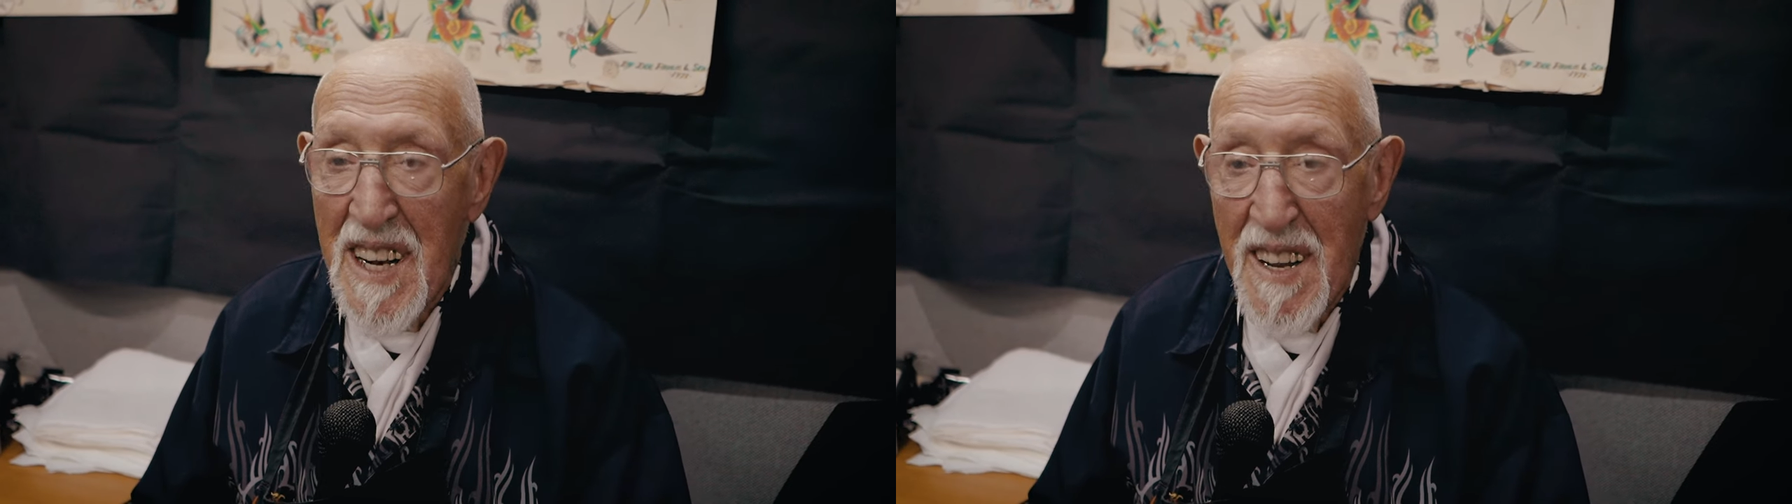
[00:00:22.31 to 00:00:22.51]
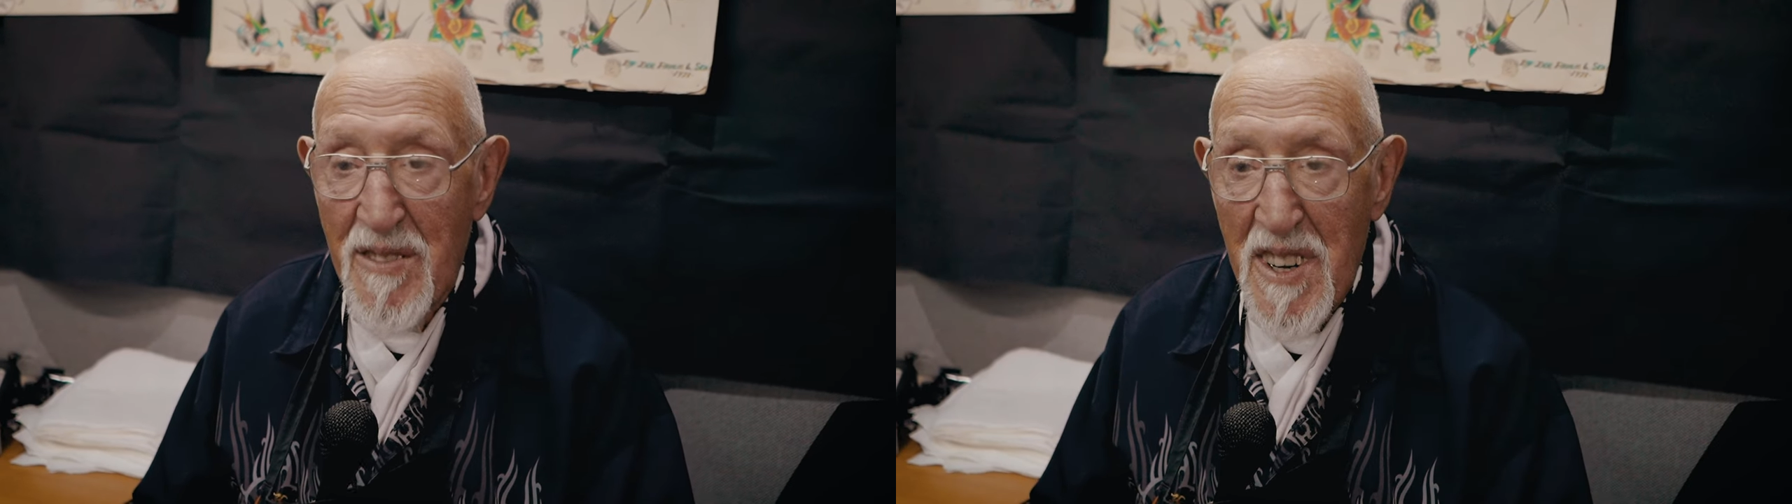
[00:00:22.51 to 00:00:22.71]

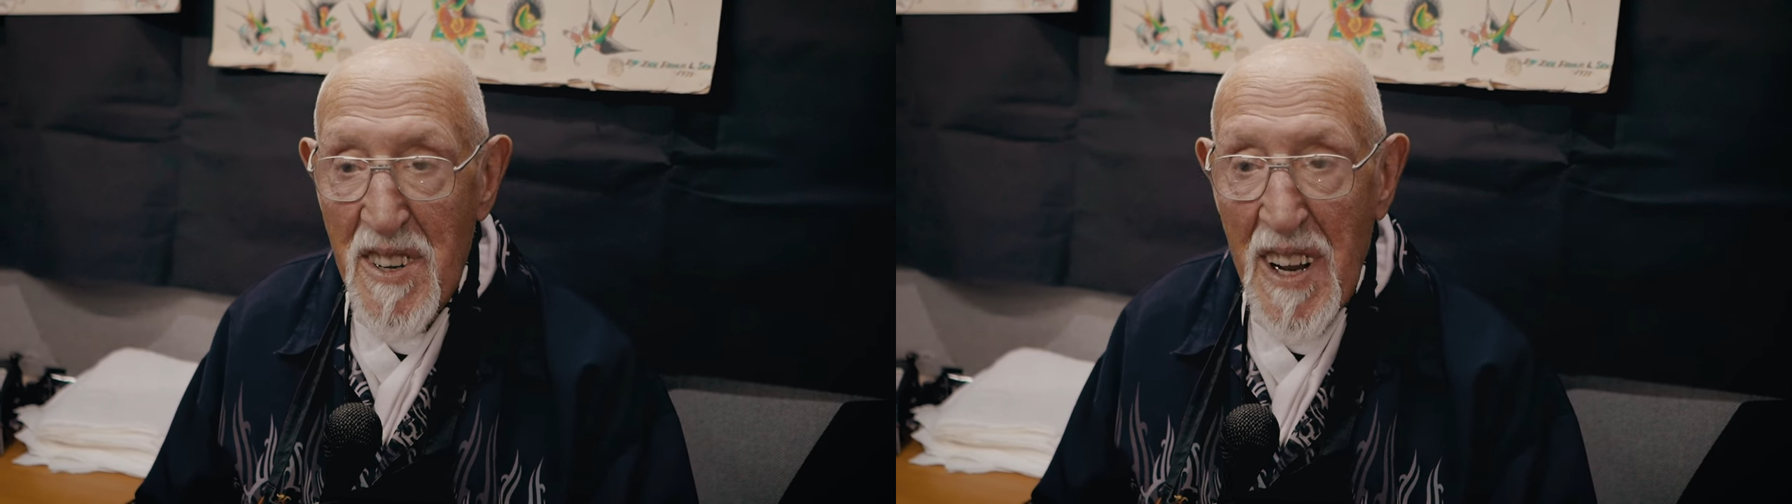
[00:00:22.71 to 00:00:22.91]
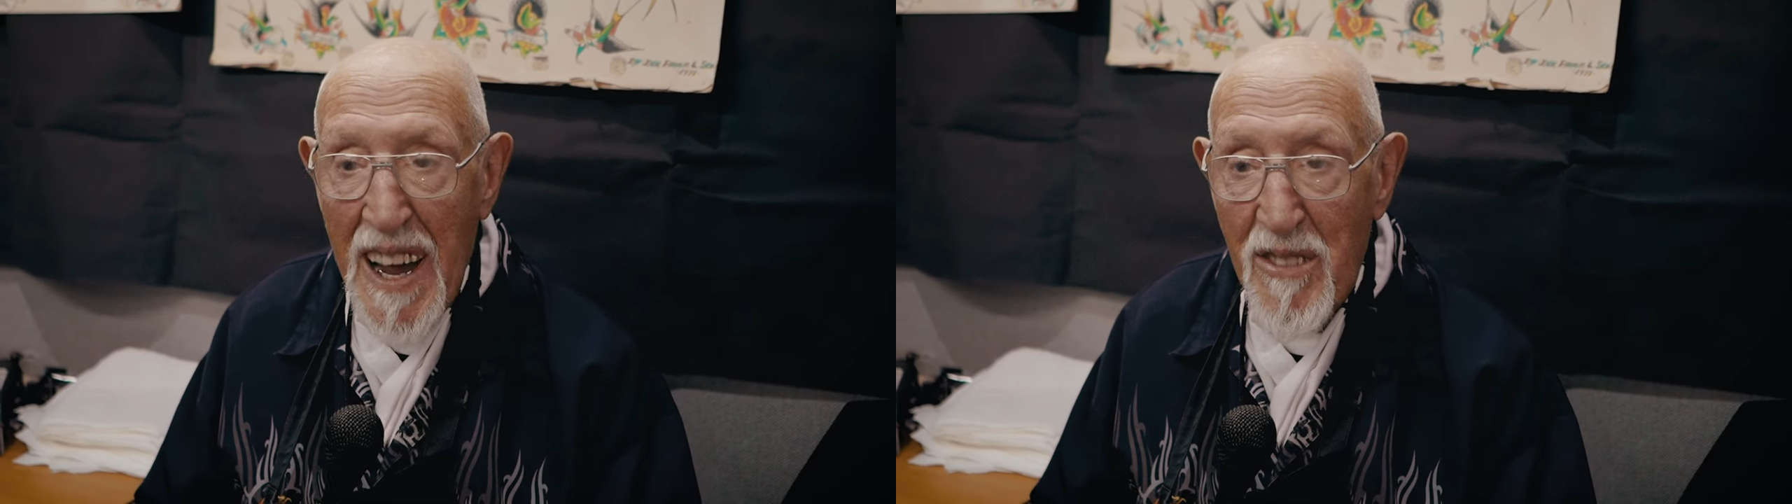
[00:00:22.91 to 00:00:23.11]
lived
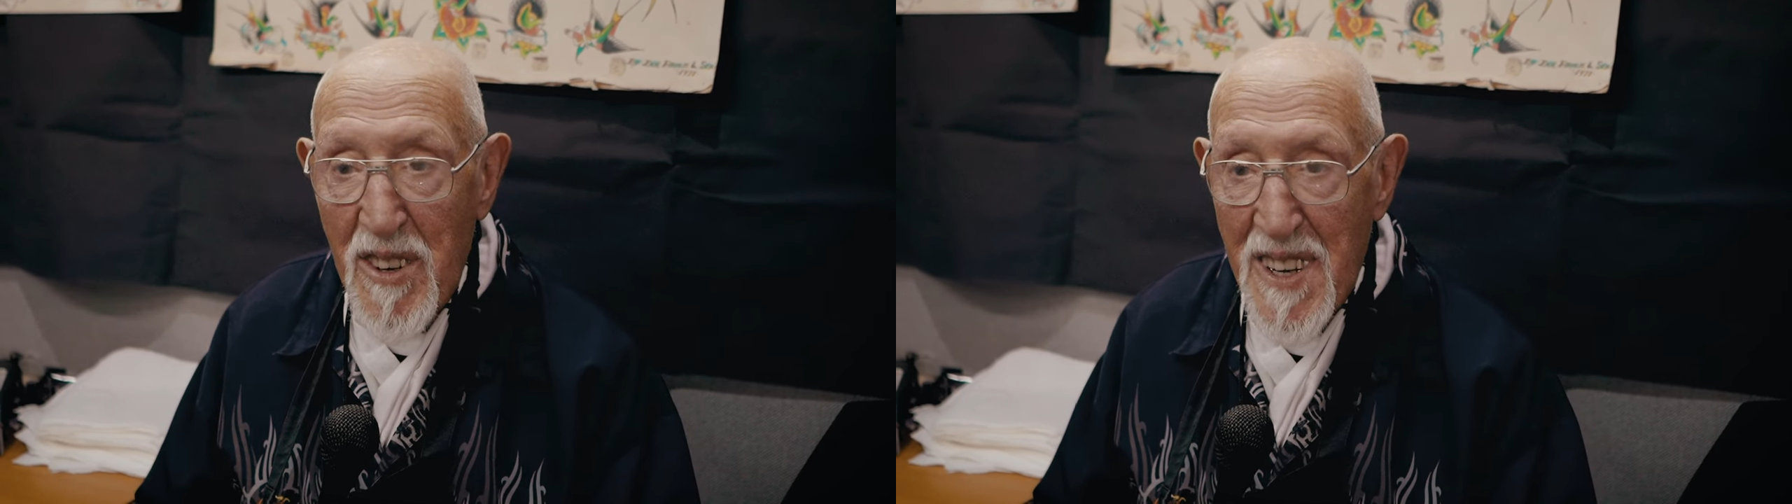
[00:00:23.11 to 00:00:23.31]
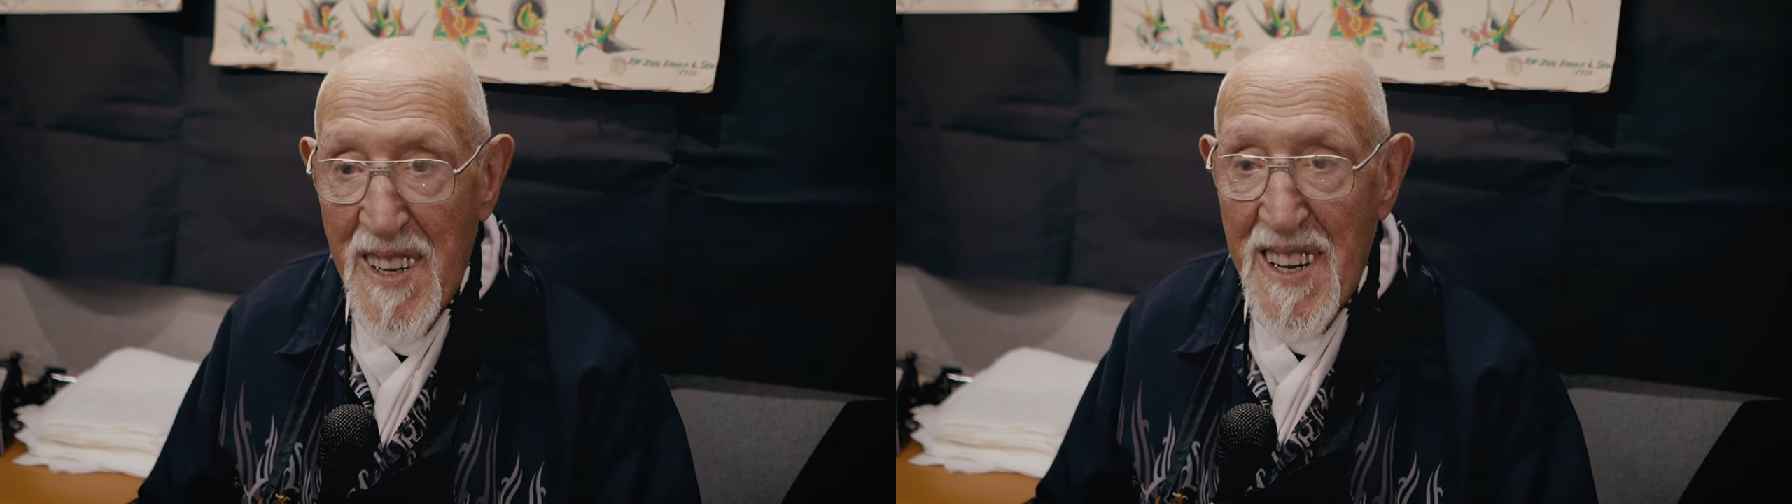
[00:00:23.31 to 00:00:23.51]
in
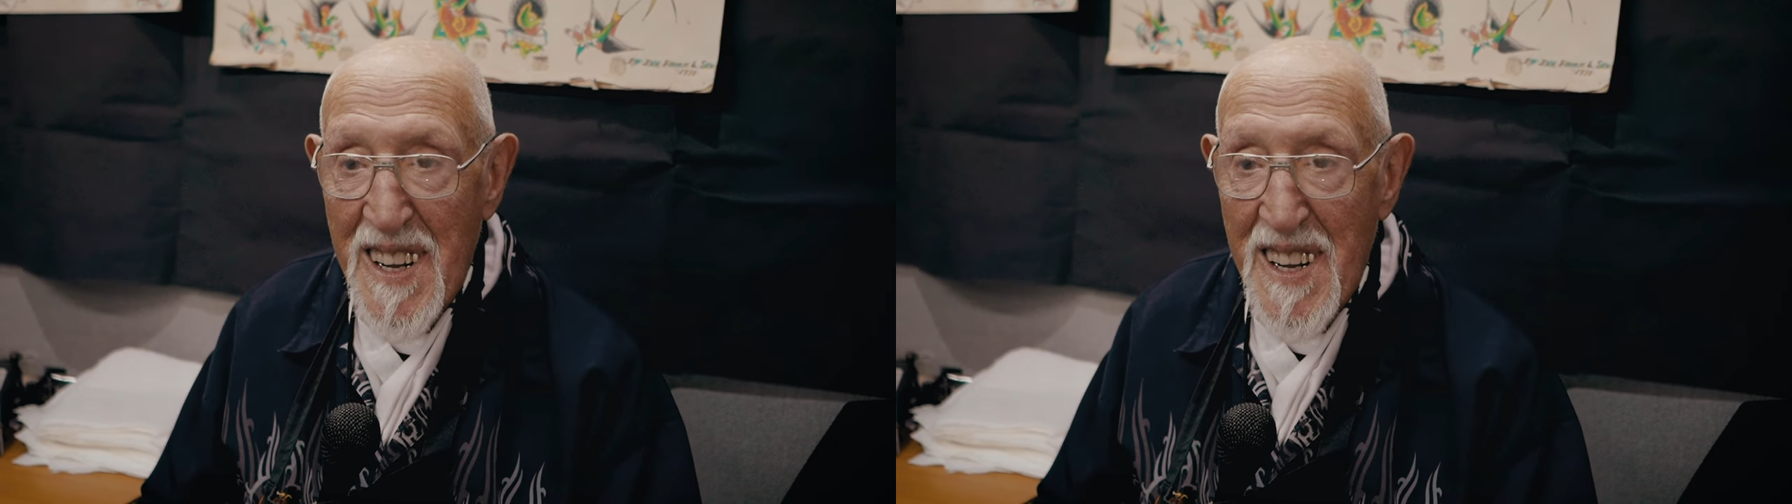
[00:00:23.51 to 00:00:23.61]
Africa,